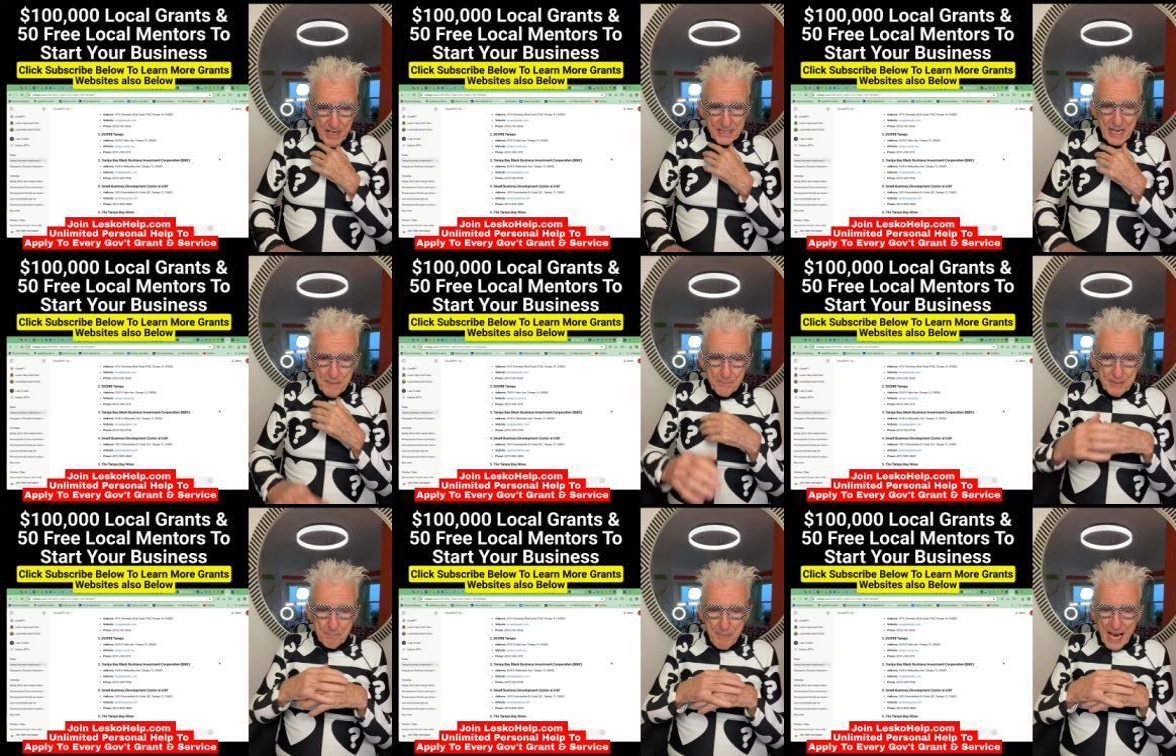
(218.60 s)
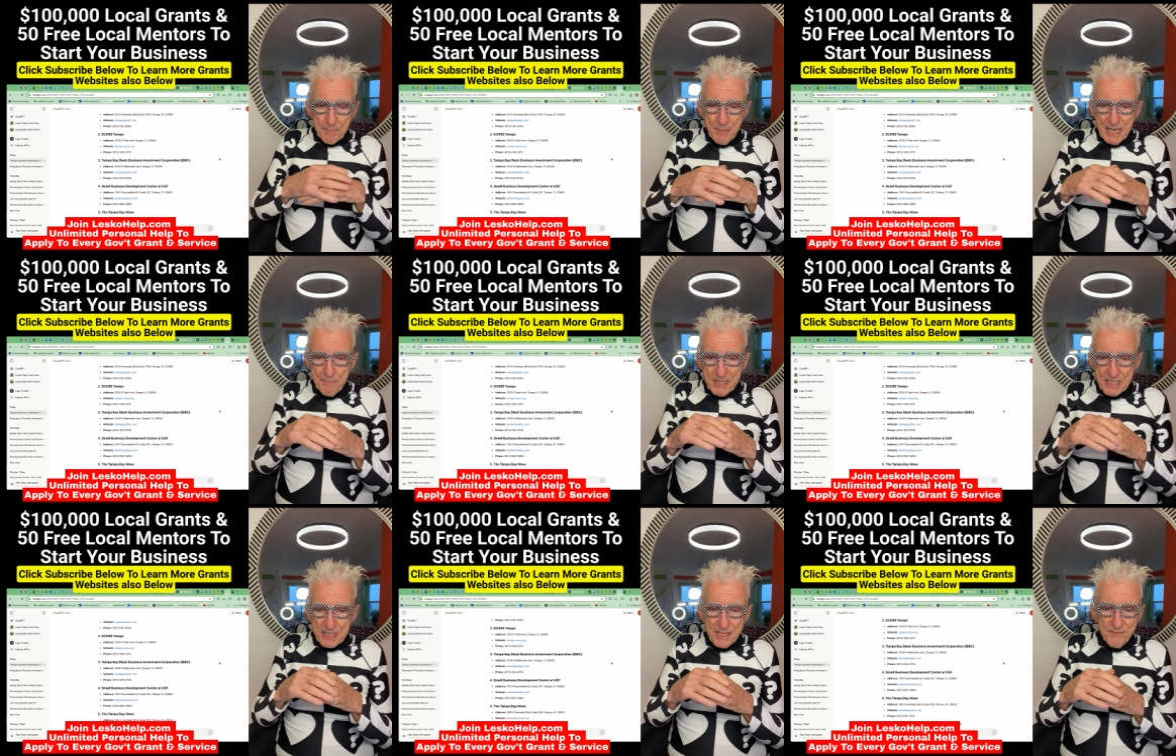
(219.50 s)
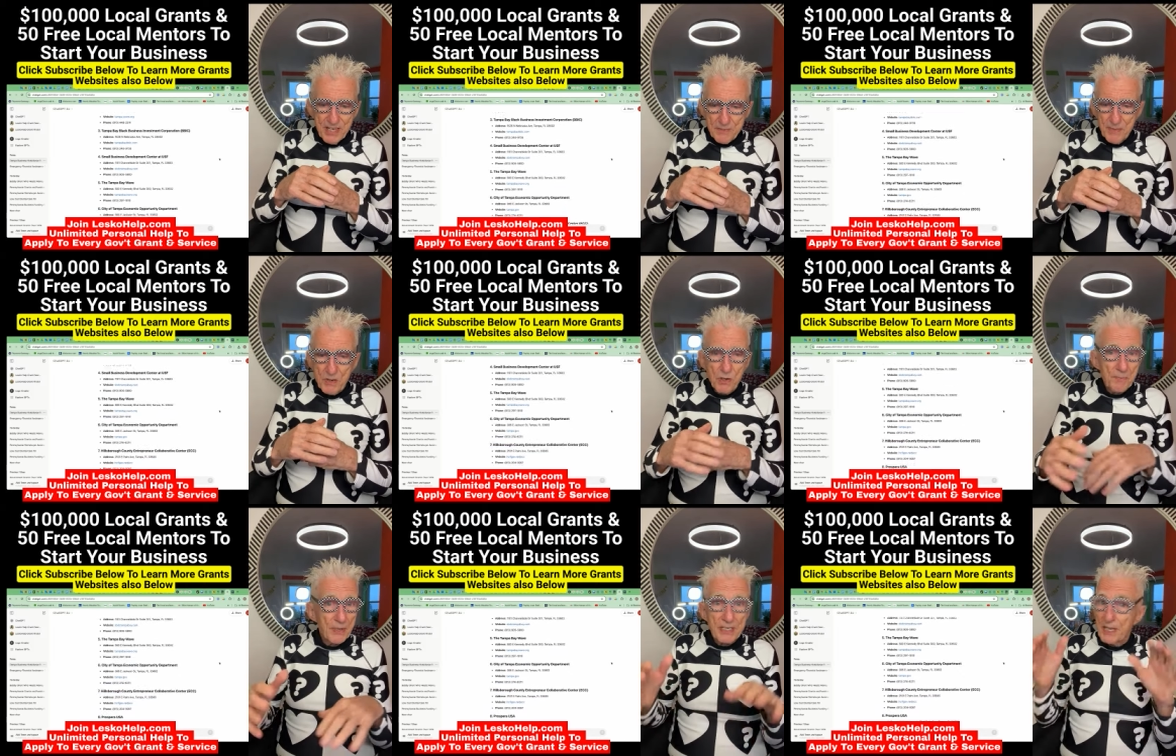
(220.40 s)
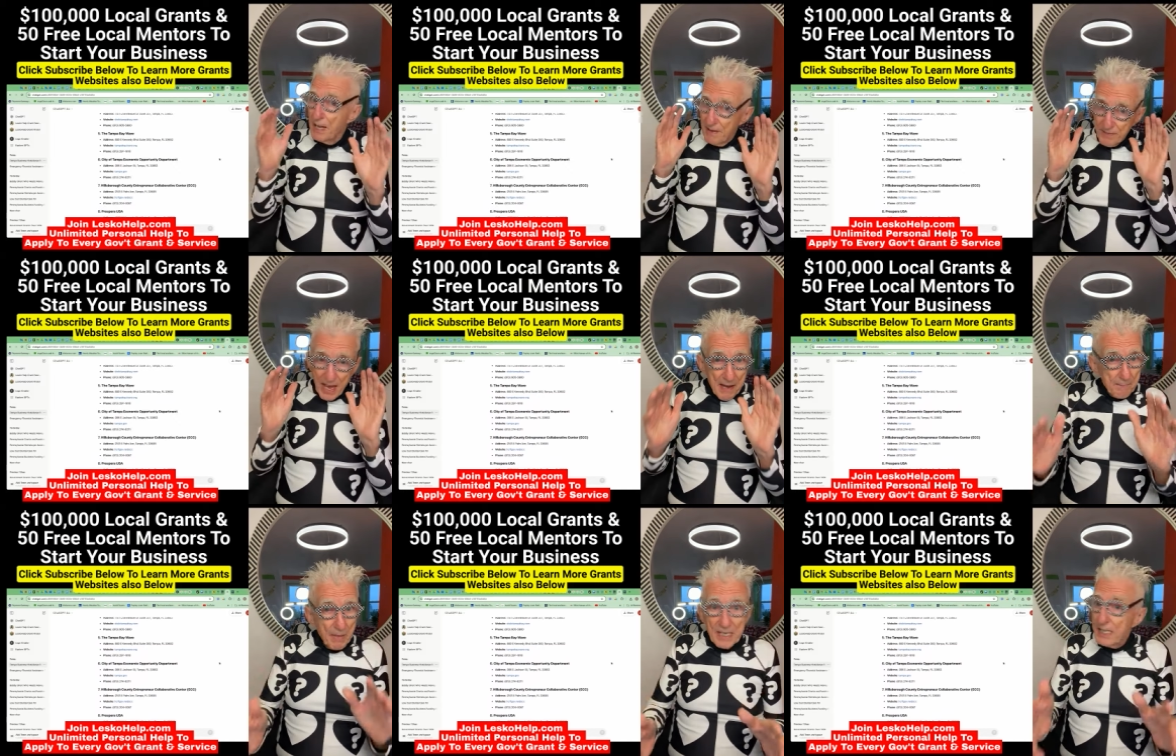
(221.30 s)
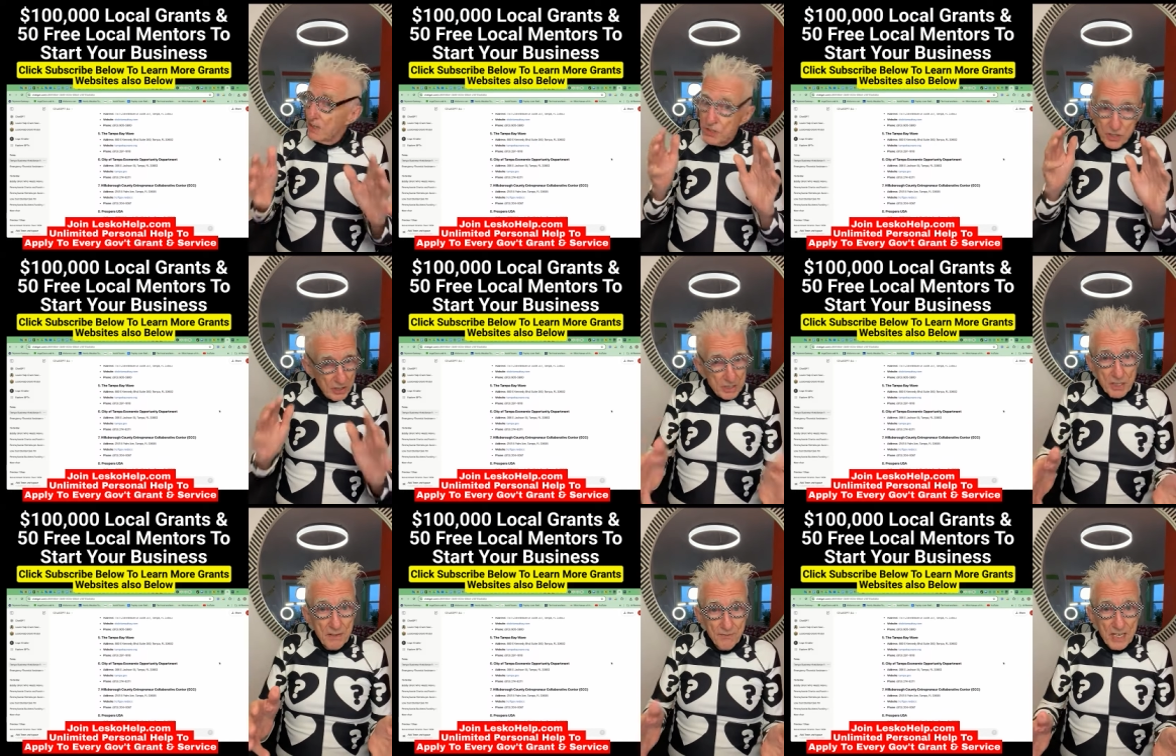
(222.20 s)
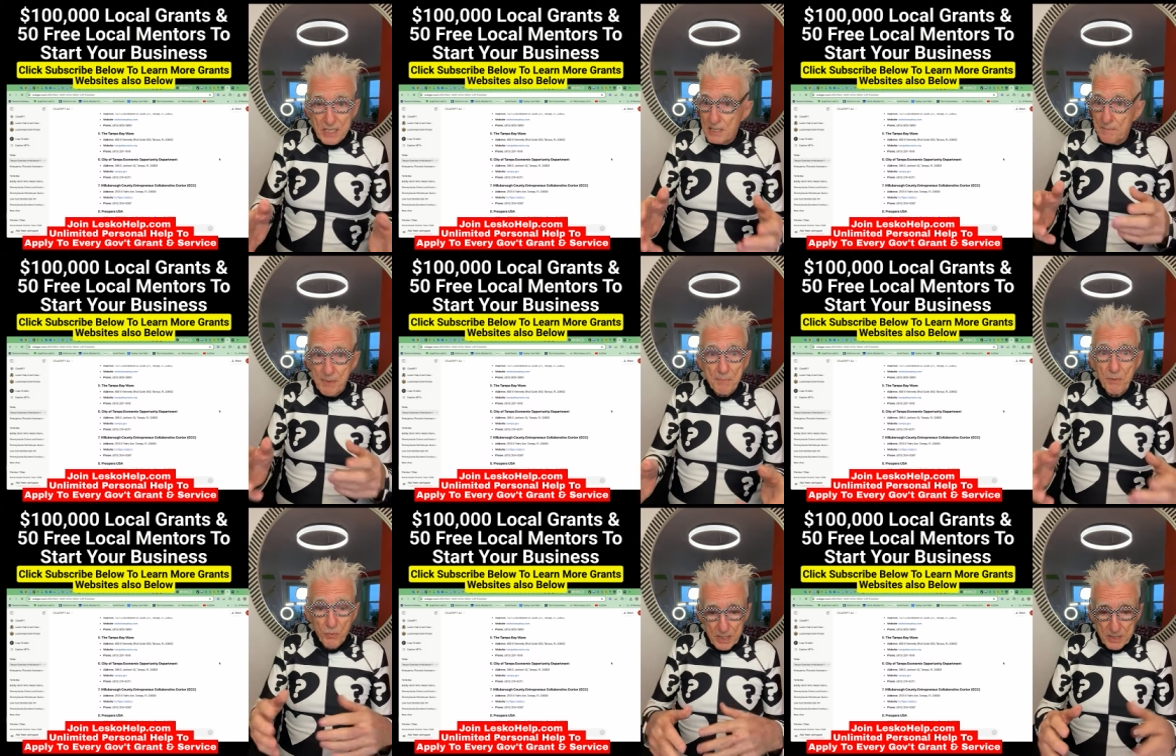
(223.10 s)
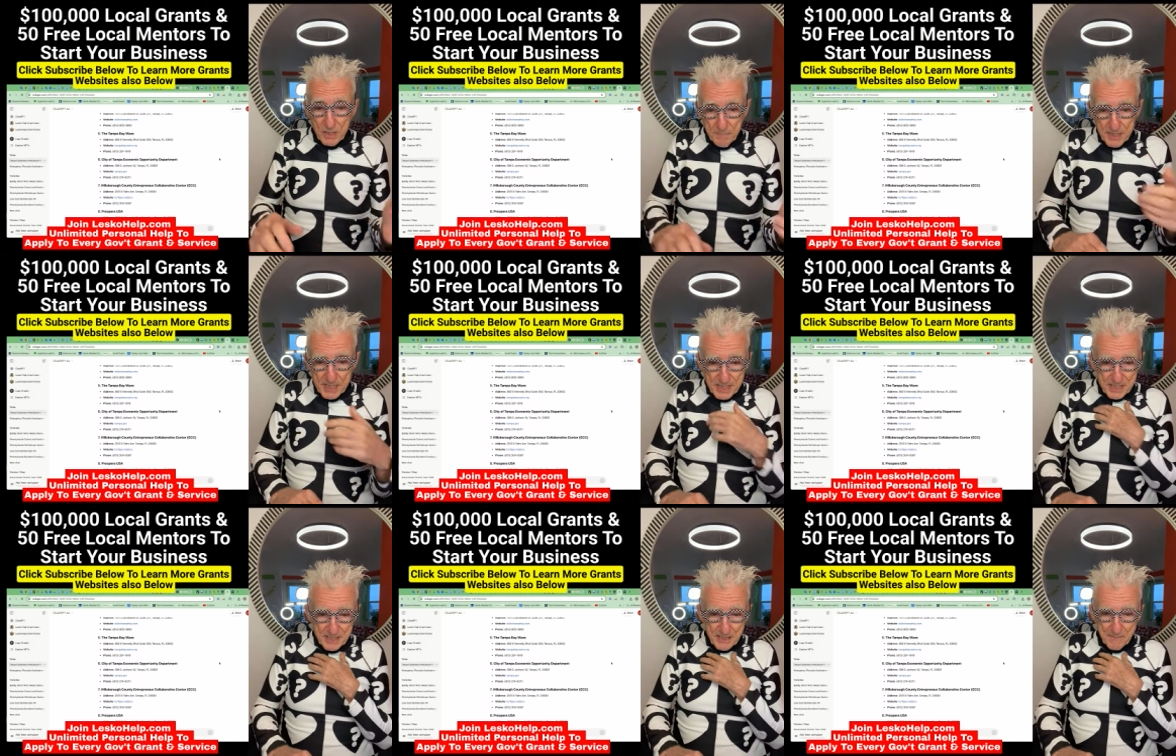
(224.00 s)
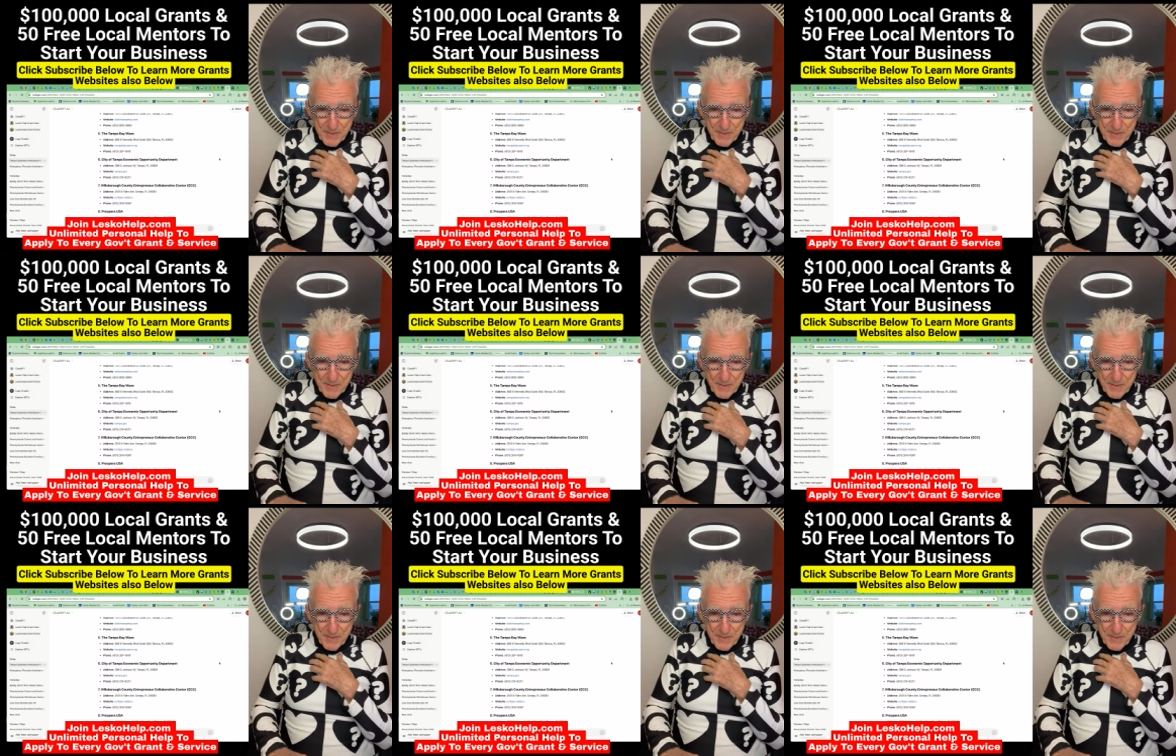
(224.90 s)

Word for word: Tampa Back Bay Business Investment Corporation. They have money just to invest, and people want to start businesses there.